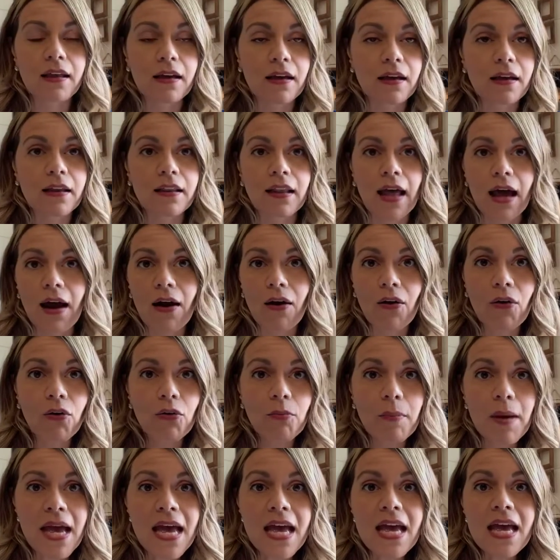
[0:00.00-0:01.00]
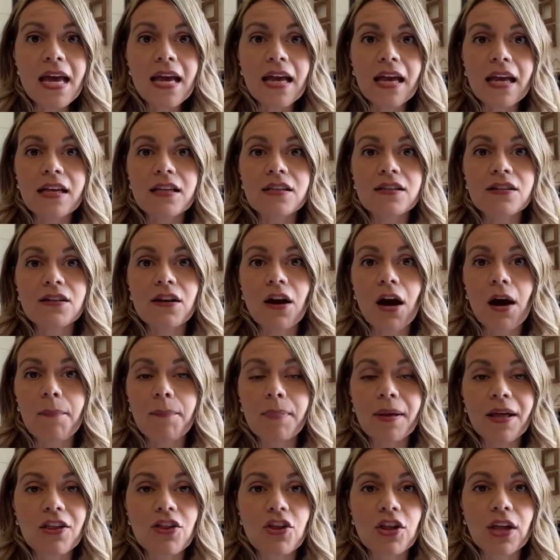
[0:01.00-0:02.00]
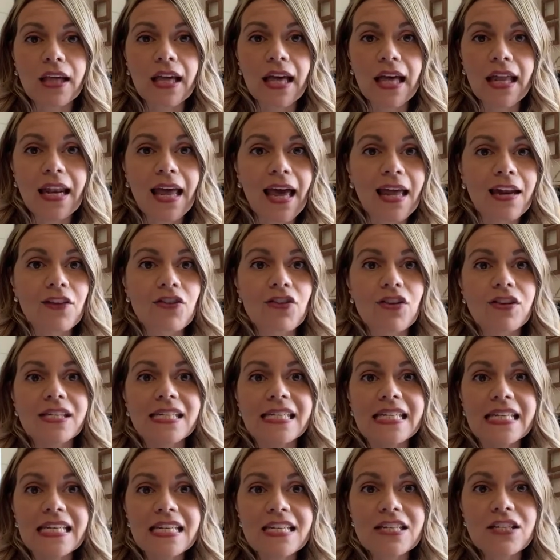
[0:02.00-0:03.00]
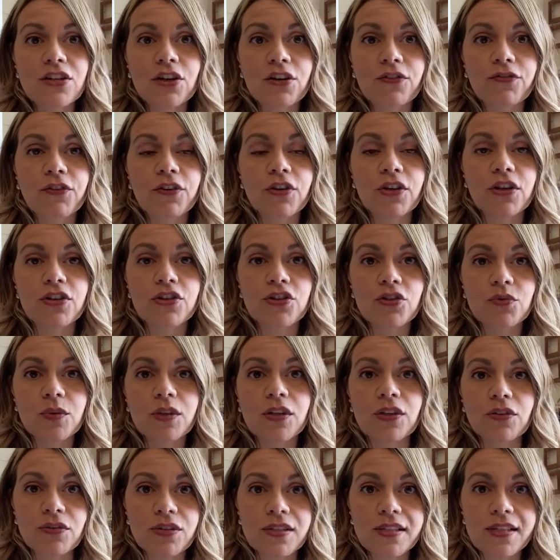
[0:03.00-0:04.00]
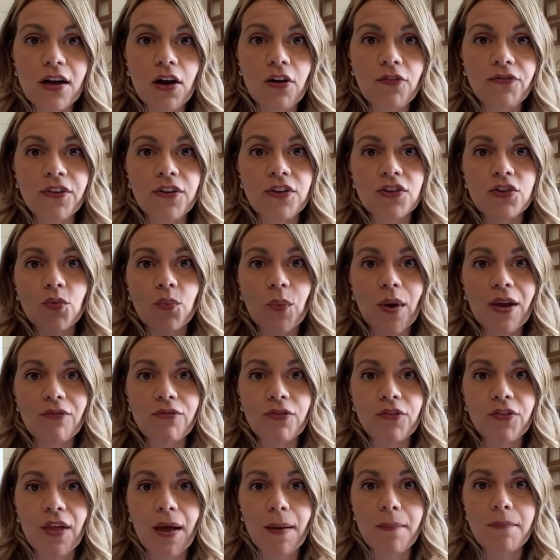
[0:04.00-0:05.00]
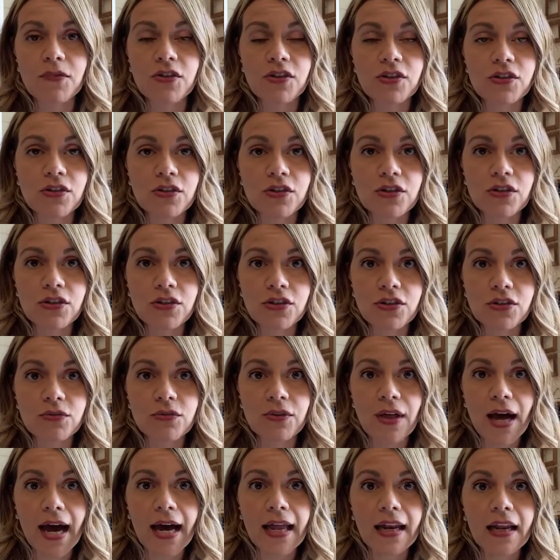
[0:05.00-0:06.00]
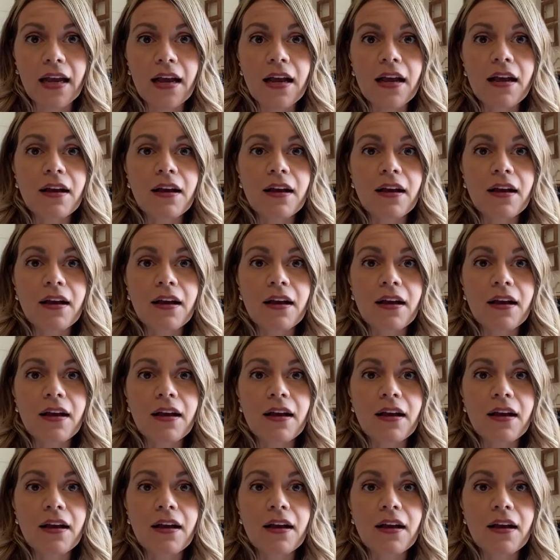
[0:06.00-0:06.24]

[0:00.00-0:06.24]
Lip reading: in the home is not pitching in, and it's just easier for you to do it yourself than to wait for them to do that.